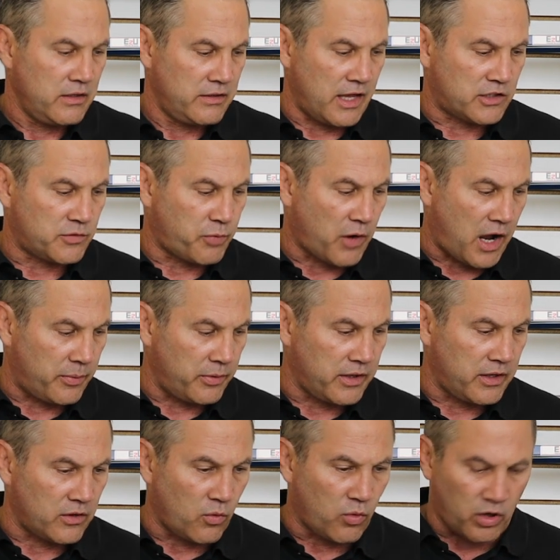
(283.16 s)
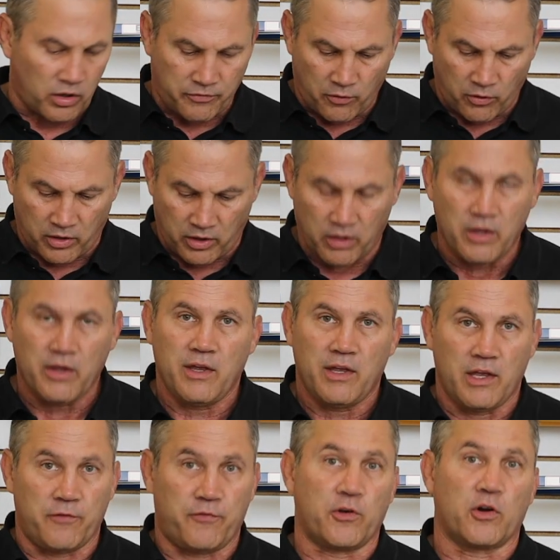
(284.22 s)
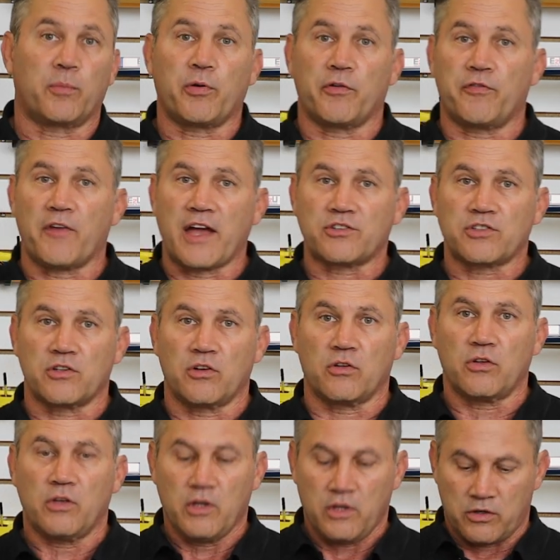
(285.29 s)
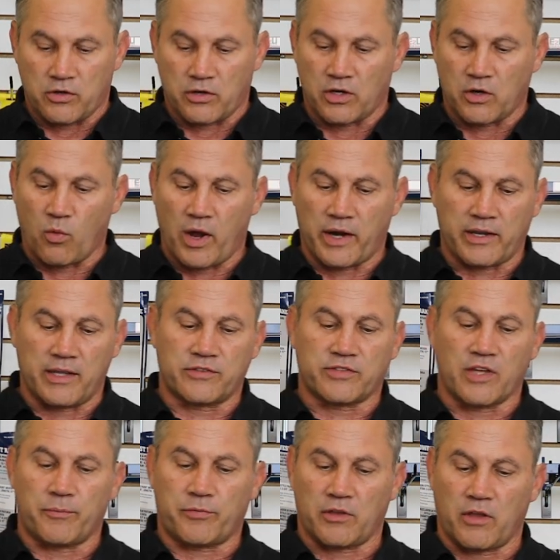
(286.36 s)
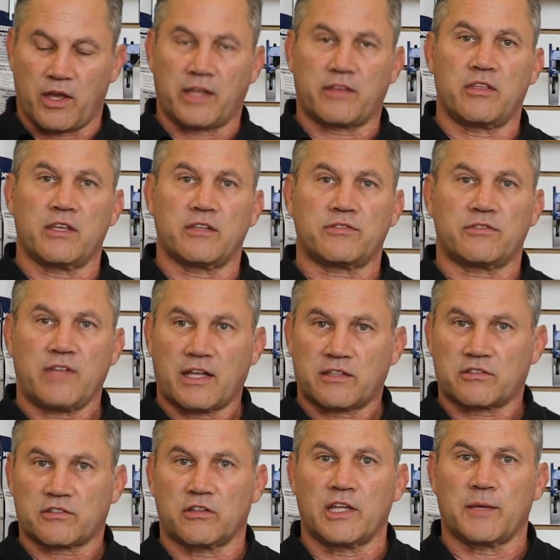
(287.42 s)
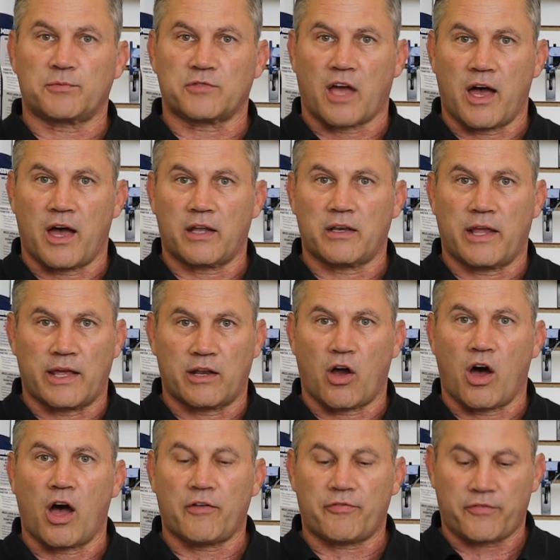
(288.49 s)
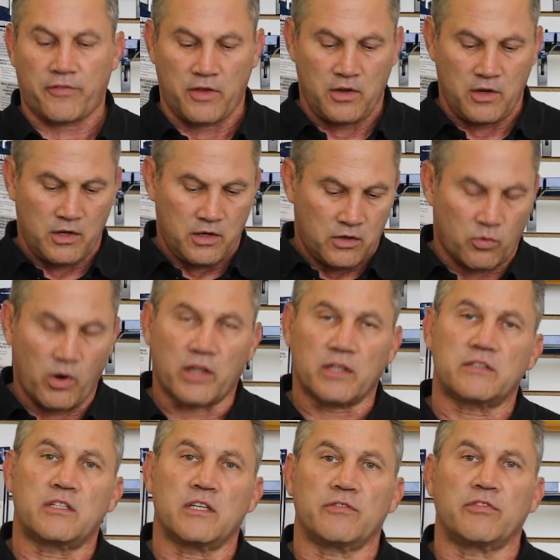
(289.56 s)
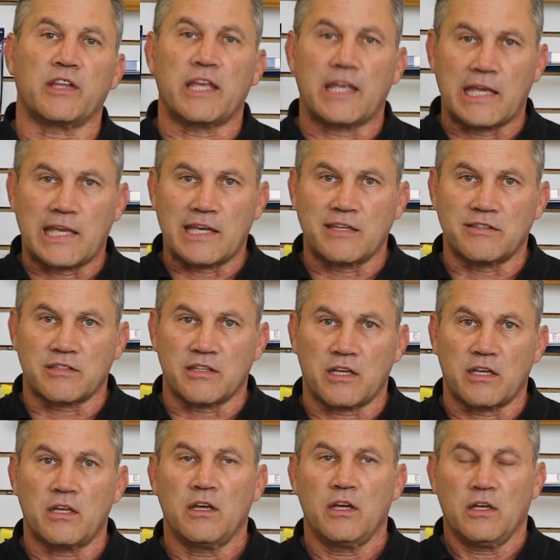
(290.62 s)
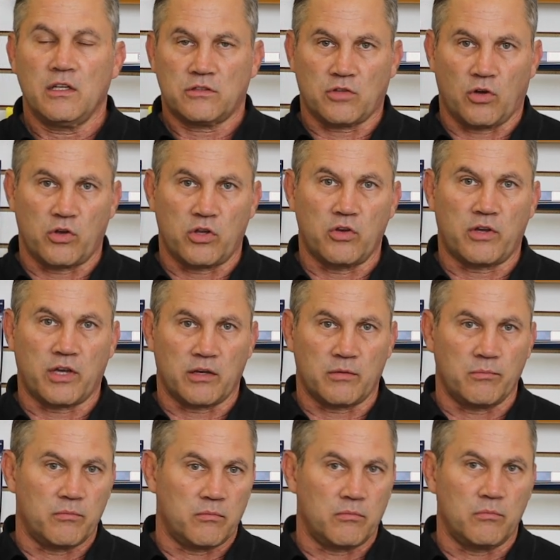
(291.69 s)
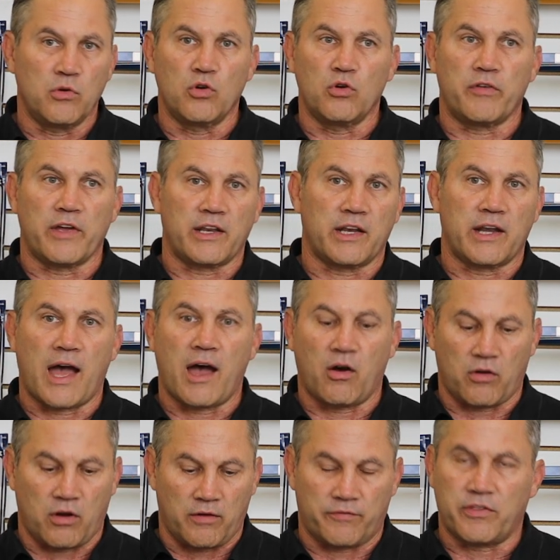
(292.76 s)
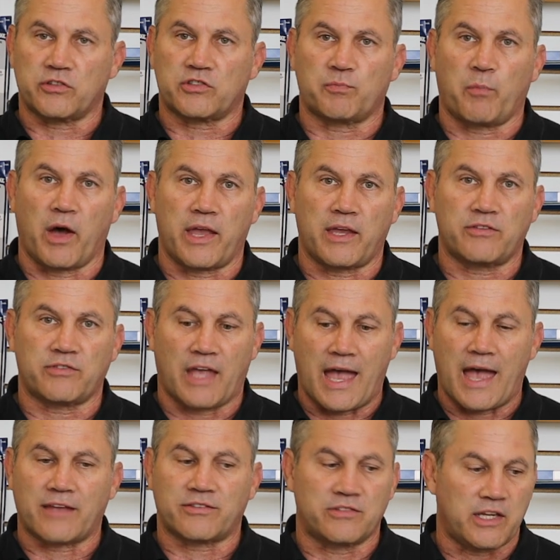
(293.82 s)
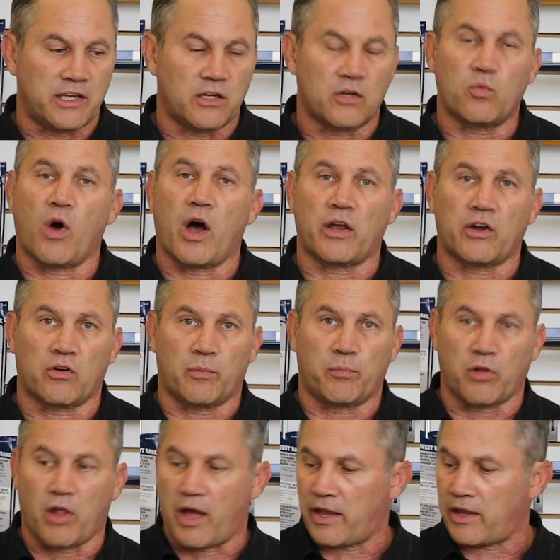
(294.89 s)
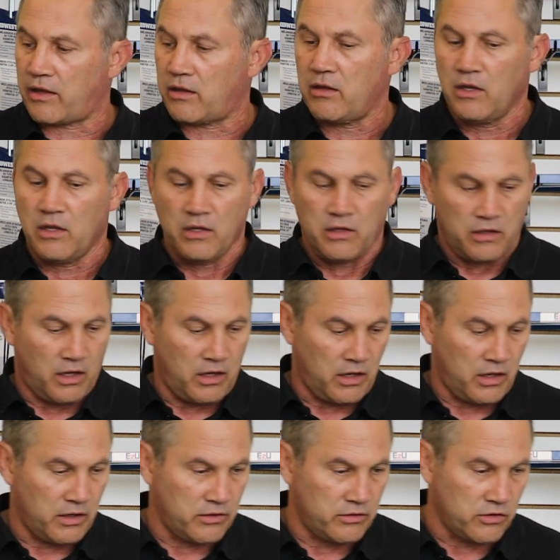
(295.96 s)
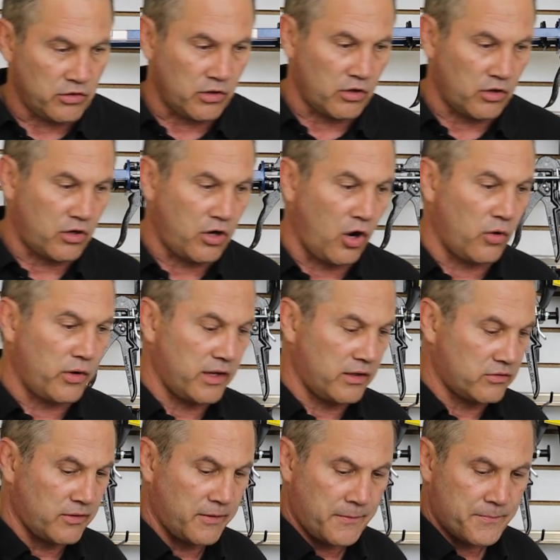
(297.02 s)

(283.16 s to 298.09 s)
that's probably going to work for you. If you're a professional, you're going to want to get something like this that slips on and off relatively easy, so you can move in and out of the spikes as needed while you're applying your coatings.